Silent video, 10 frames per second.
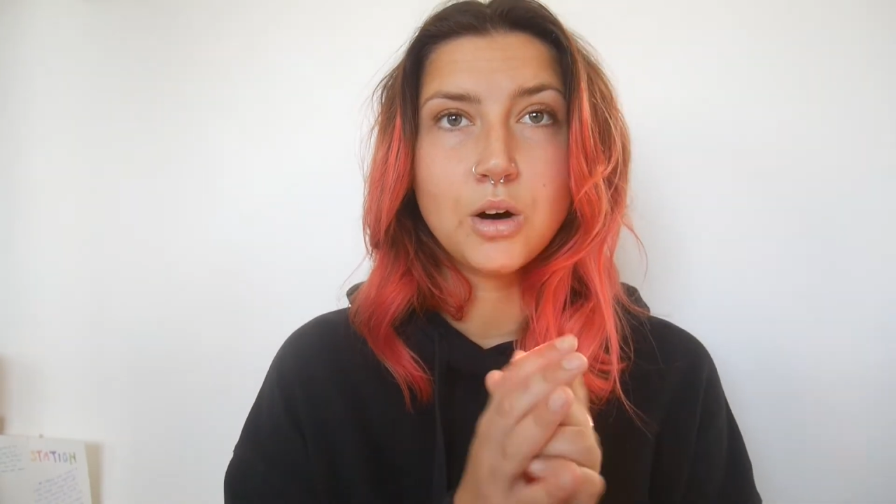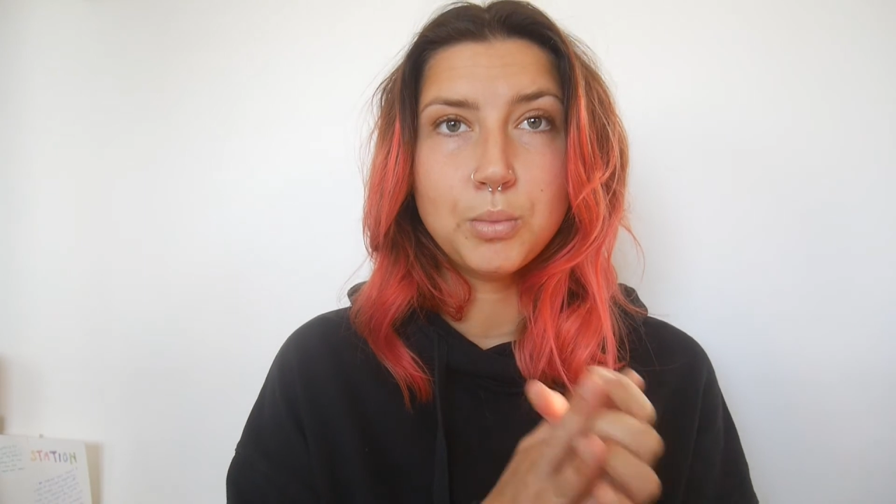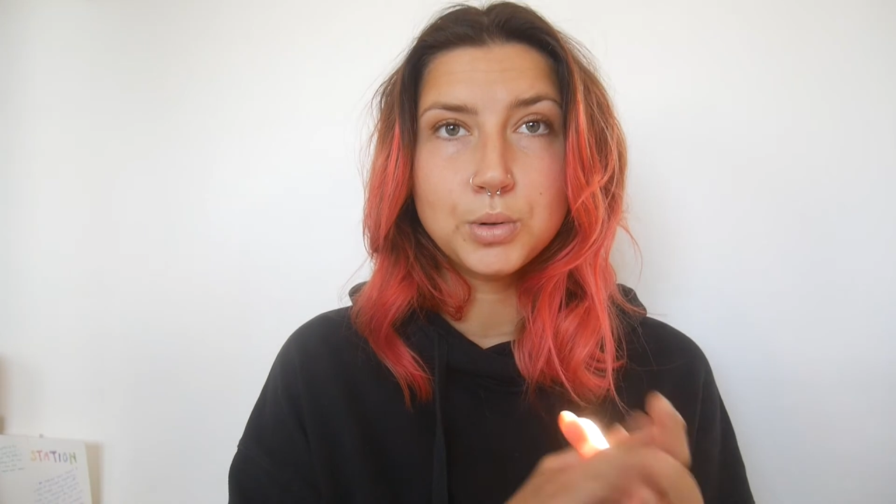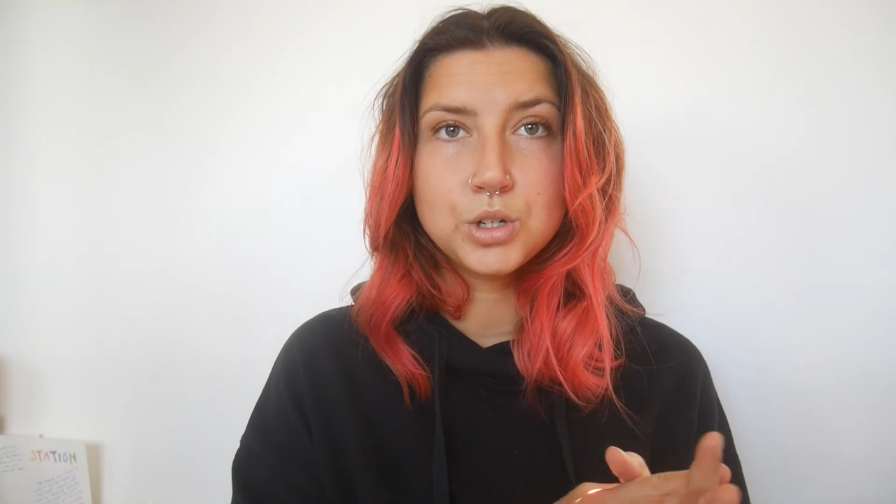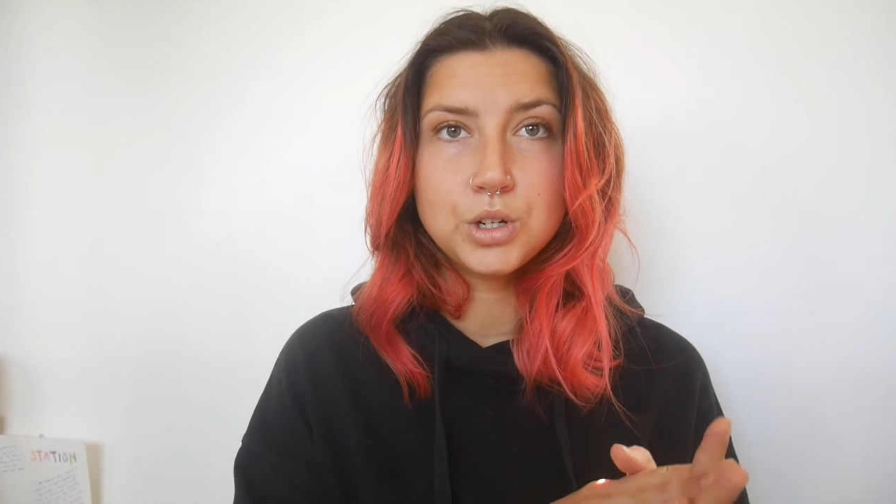
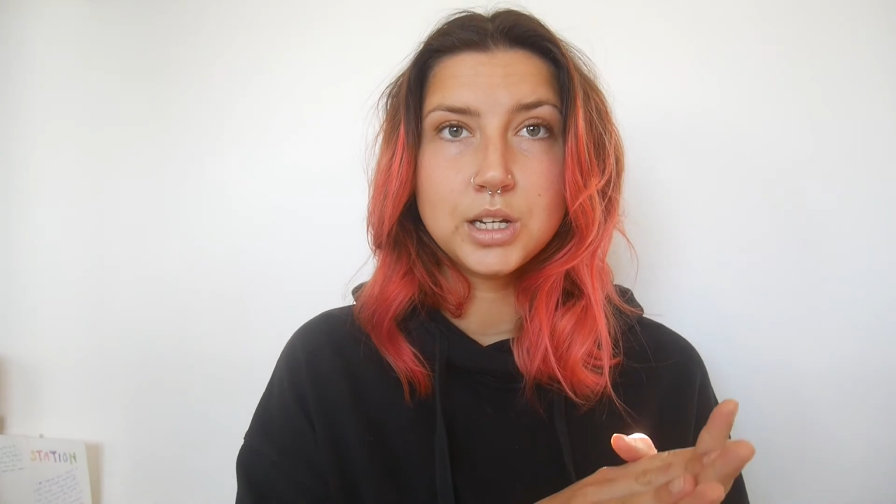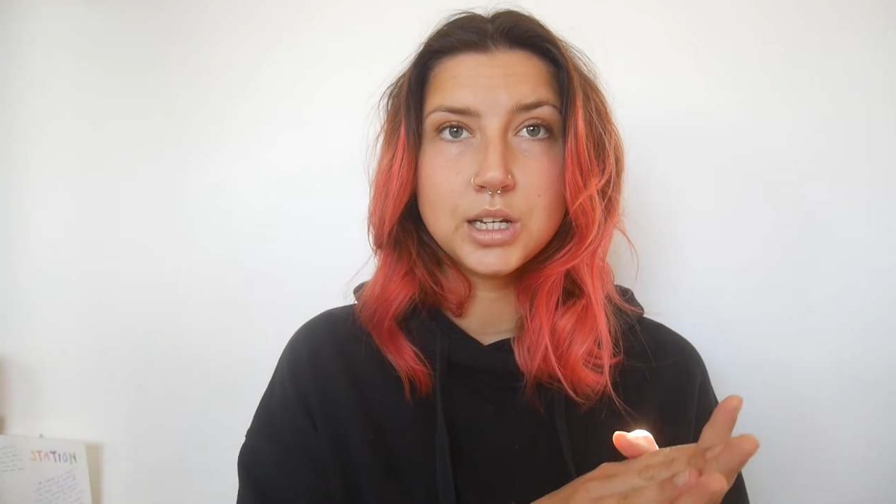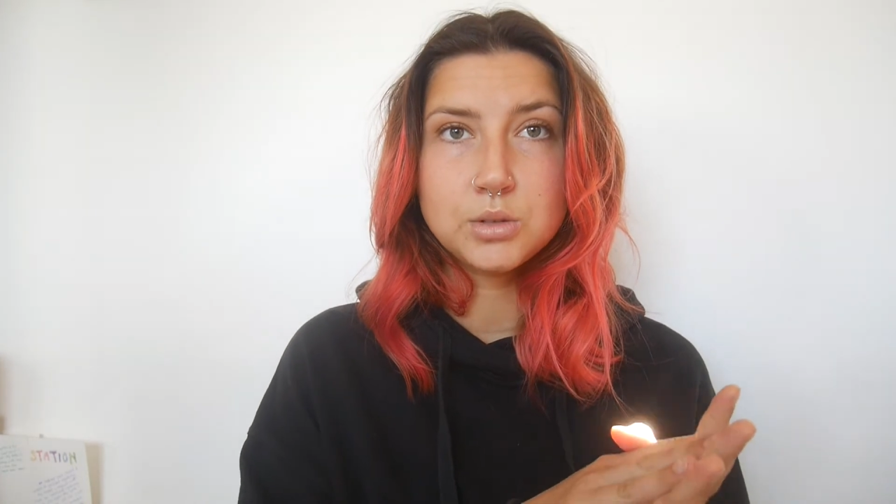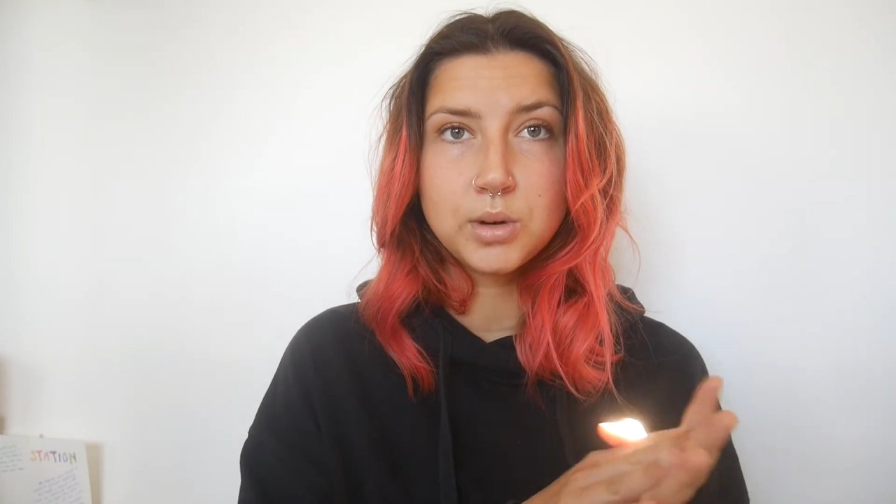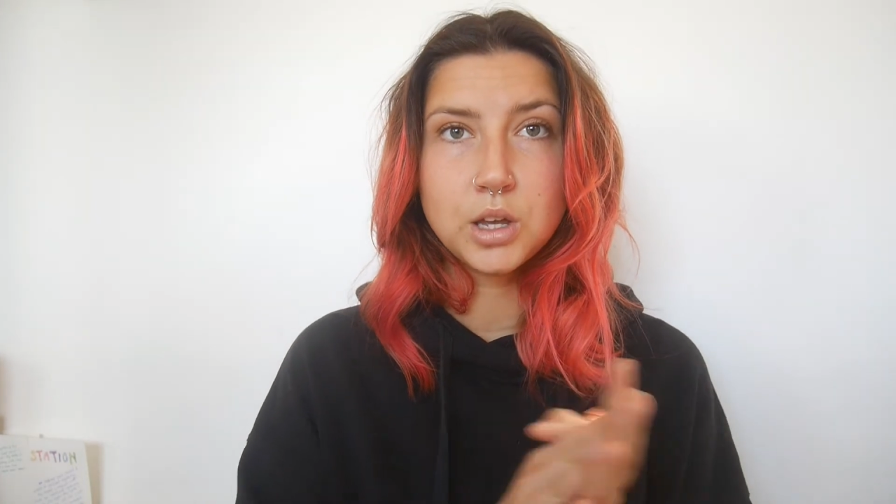
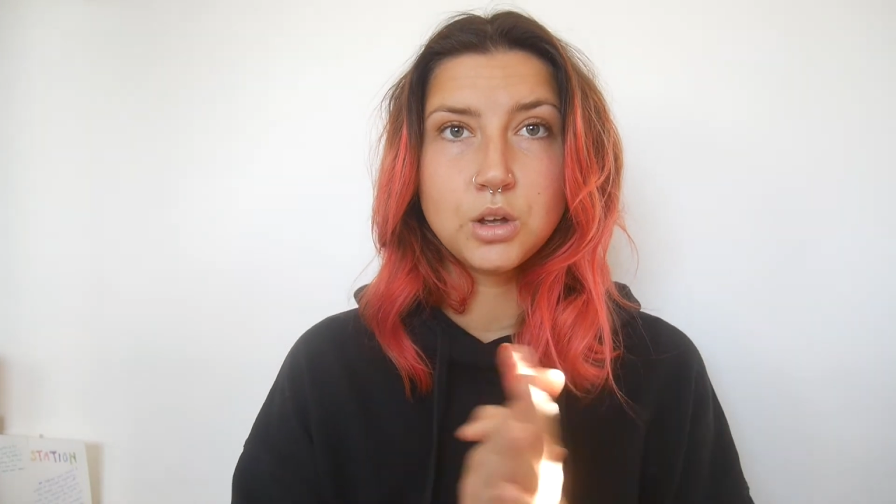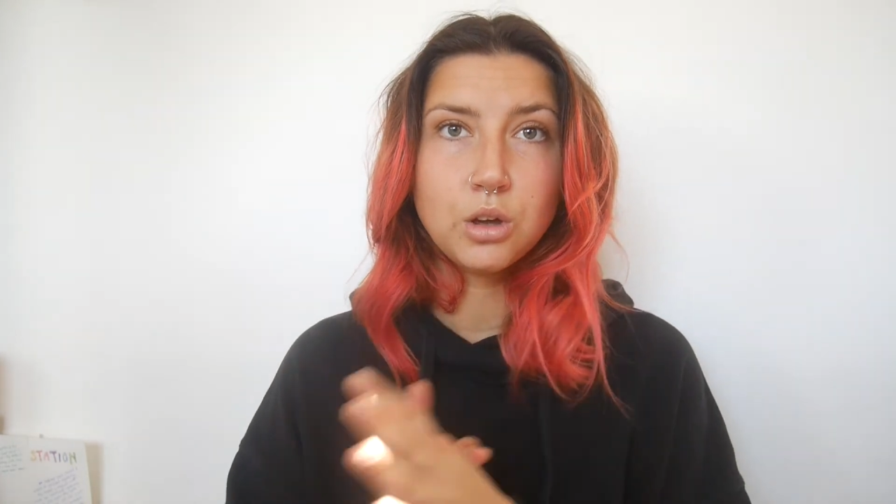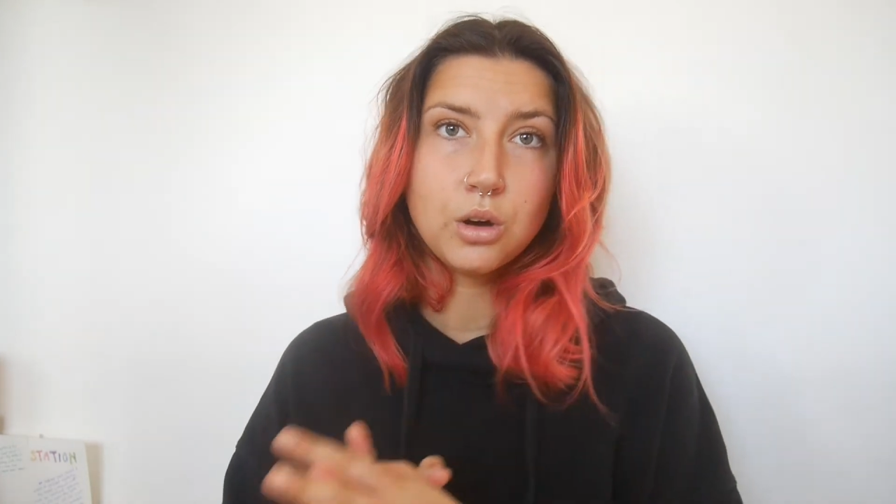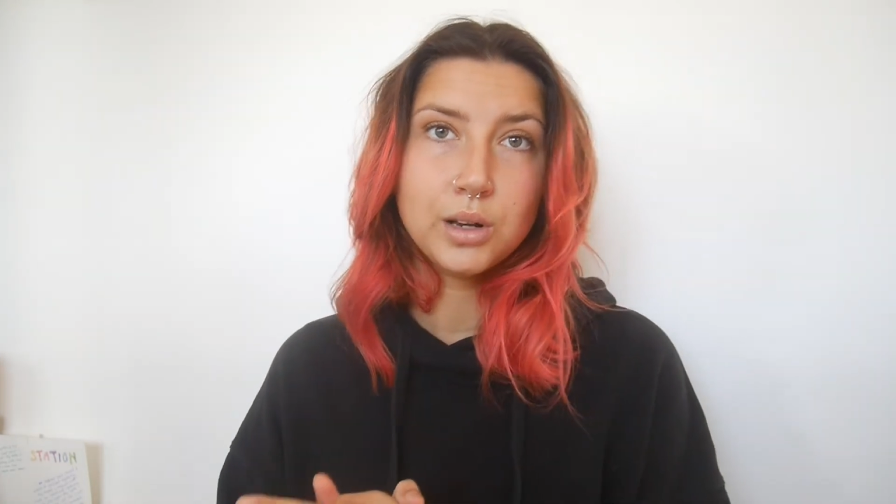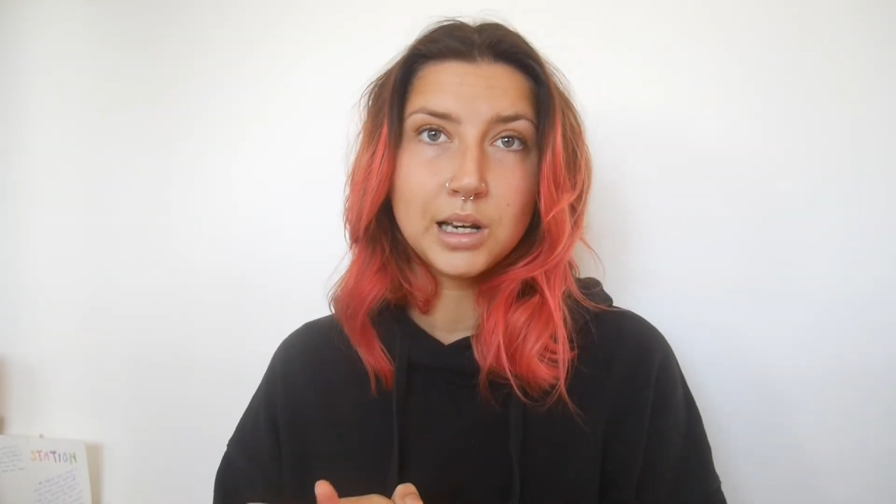opportunities where you
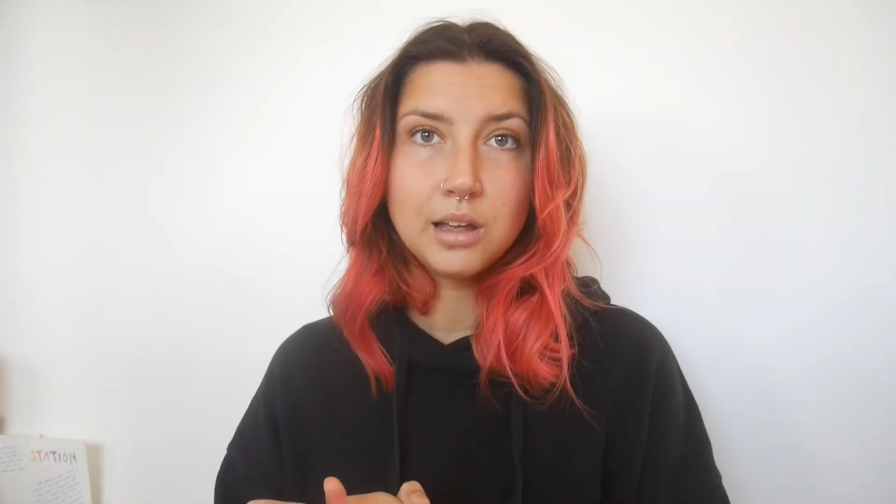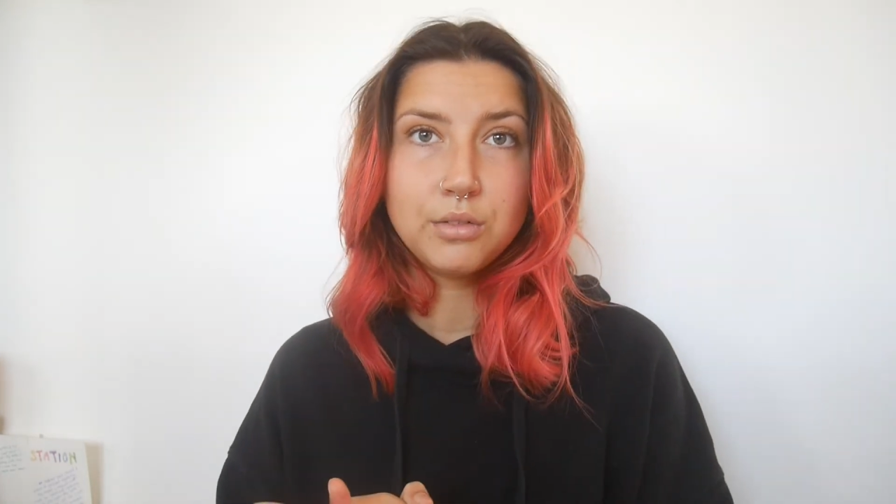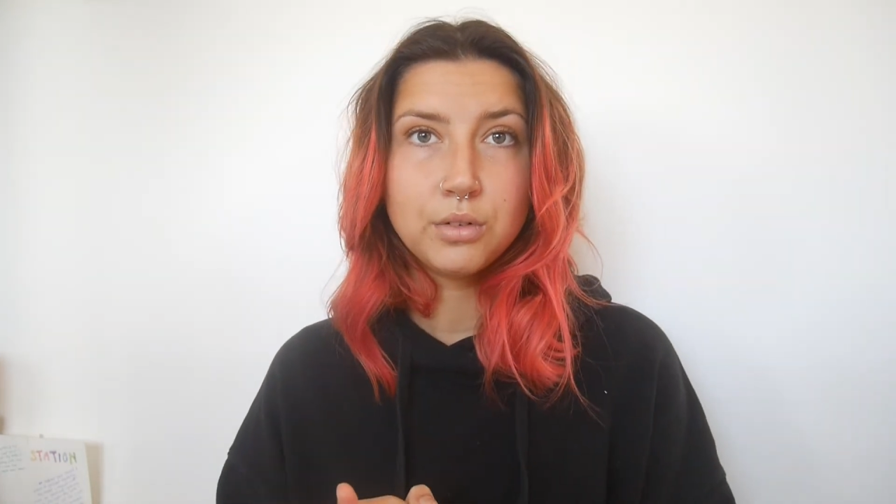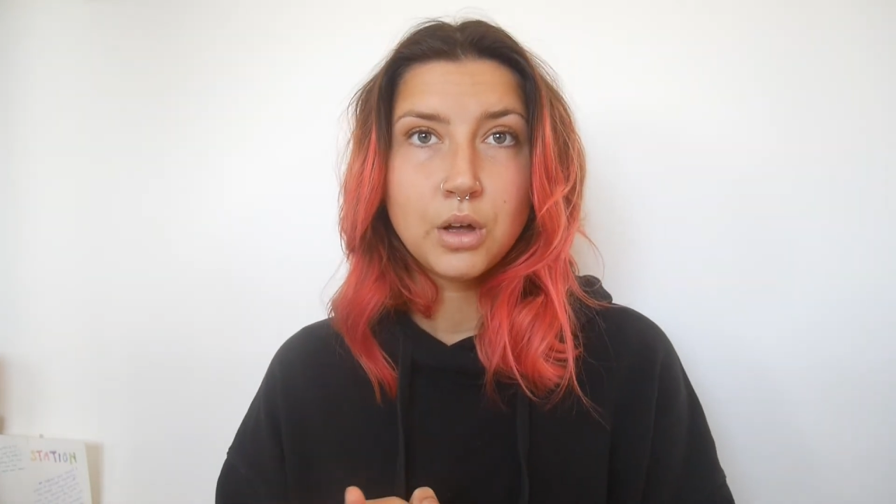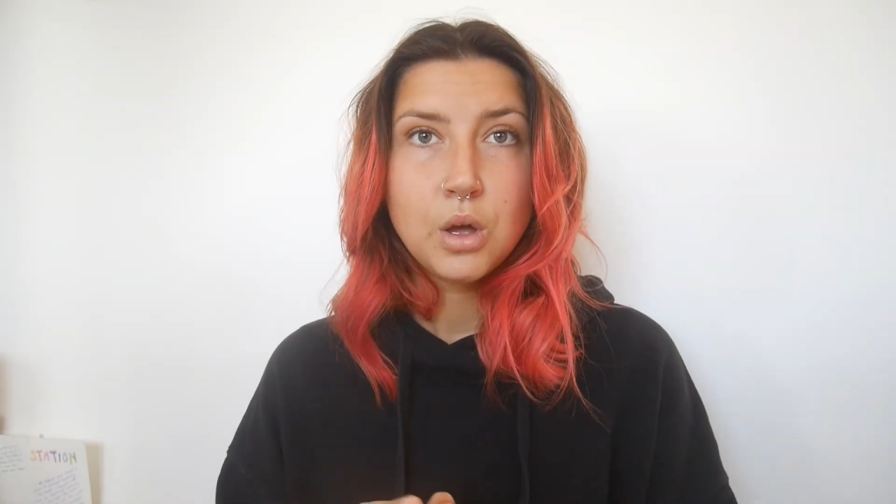can go and live